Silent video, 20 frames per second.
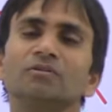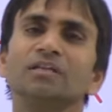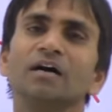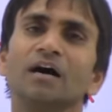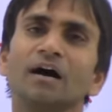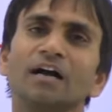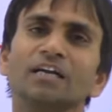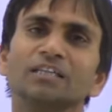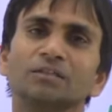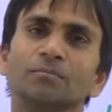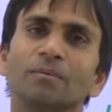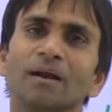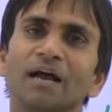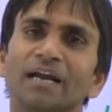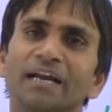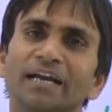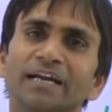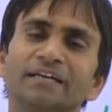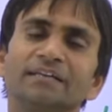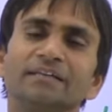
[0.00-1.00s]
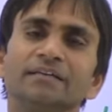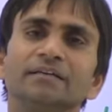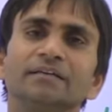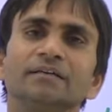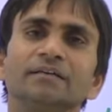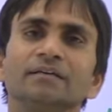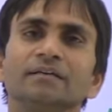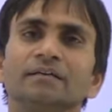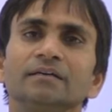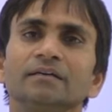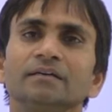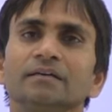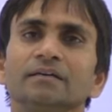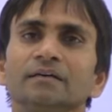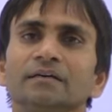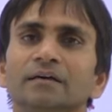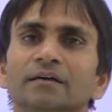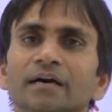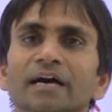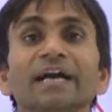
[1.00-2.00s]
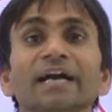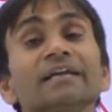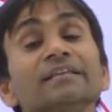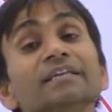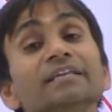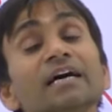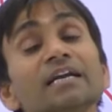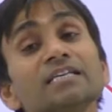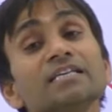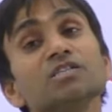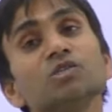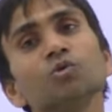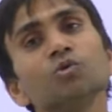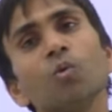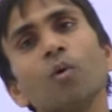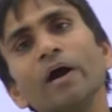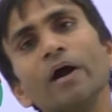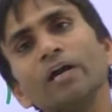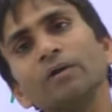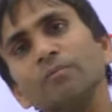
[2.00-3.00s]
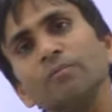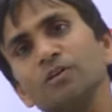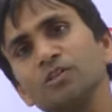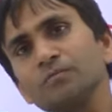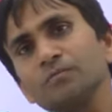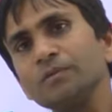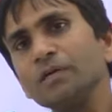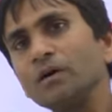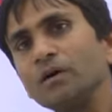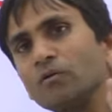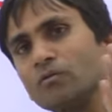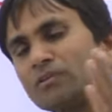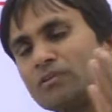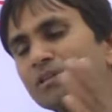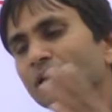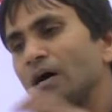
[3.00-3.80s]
the Earth planet, and there is no atmosphere on the